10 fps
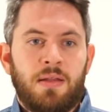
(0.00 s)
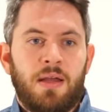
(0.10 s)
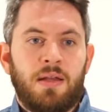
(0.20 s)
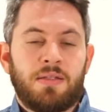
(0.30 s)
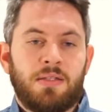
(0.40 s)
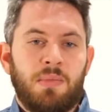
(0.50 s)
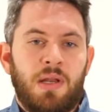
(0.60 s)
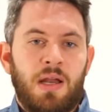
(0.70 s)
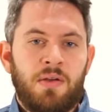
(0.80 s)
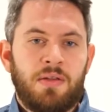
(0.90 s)
Then the
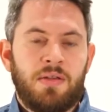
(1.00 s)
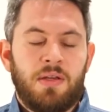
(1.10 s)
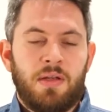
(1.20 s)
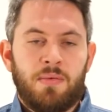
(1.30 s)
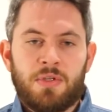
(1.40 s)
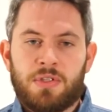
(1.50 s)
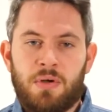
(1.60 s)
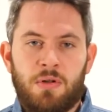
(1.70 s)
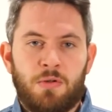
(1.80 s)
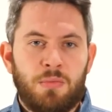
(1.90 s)
similarity, there was
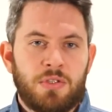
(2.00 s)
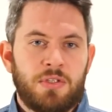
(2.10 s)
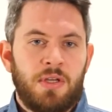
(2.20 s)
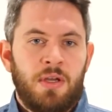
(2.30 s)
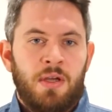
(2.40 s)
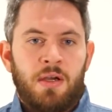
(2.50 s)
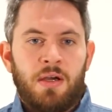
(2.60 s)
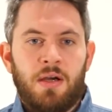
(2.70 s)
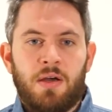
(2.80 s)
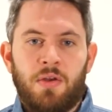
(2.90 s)
almost
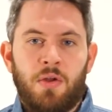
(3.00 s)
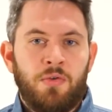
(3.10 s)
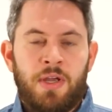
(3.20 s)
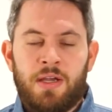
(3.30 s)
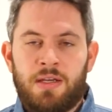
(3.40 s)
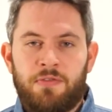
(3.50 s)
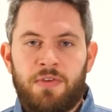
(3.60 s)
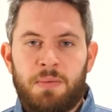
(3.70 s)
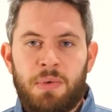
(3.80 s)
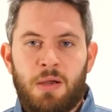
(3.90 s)
no negative
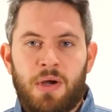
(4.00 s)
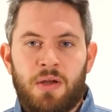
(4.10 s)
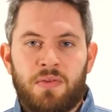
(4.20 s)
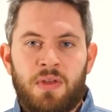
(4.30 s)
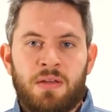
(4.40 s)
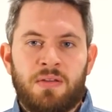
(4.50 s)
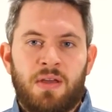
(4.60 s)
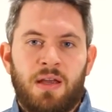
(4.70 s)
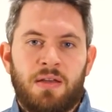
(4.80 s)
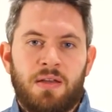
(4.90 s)
feedback about that.
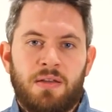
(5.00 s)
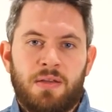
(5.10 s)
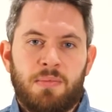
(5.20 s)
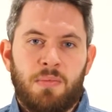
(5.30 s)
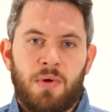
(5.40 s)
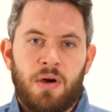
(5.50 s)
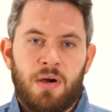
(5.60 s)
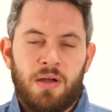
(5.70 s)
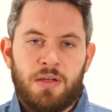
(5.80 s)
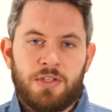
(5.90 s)
And in the
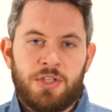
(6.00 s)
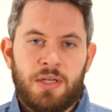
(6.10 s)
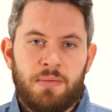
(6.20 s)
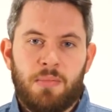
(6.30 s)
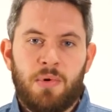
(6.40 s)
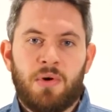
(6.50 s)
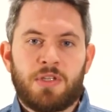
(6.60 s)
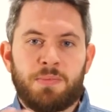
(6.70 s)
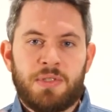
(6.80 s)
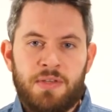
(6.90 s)
more
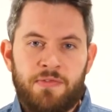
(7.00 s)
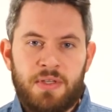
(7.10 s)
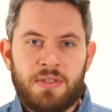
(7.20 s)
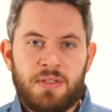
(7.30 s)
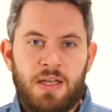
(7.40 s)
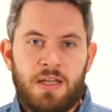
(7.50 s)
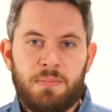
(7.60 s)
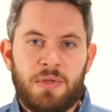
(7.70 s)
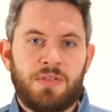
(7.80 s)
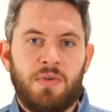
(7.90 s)
specific
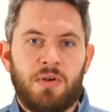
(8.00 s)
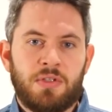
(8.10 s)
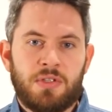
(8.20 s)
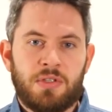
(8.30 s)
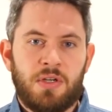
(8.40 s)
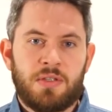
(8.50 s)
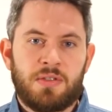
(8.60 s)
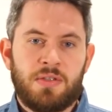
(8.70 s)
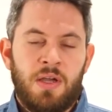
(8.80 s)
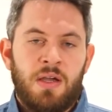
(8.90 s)
statements, we also
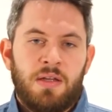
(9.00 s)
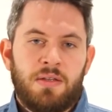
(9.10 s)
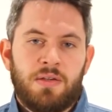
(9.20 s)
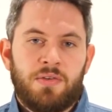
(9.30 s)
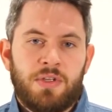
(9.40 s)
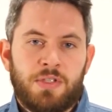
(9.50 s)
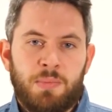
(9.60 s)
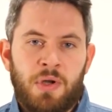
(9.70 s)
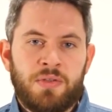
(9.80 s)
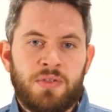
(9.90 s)
got the
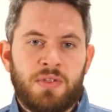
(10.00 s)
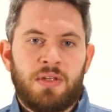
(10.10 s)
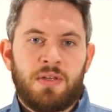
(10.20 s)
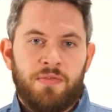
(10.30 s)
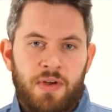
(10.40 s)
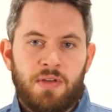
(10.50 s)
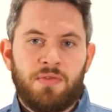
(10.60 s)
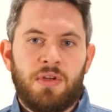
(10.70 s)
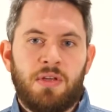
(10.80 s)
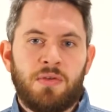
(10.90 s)
response that they find
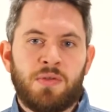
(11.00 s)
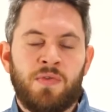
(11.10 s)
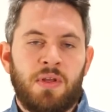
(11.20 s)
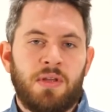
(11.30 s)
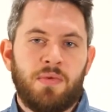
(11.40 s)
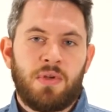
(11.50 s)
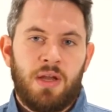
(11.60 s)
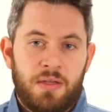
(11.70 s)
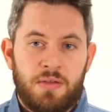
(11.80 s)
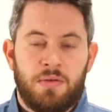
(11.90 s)
it really useful and they would
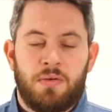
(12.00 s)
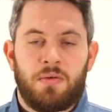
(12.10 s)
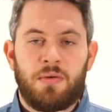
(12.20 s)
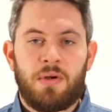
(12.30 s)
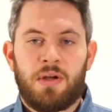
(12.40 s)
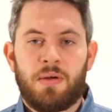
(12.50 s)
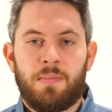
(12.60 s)
like to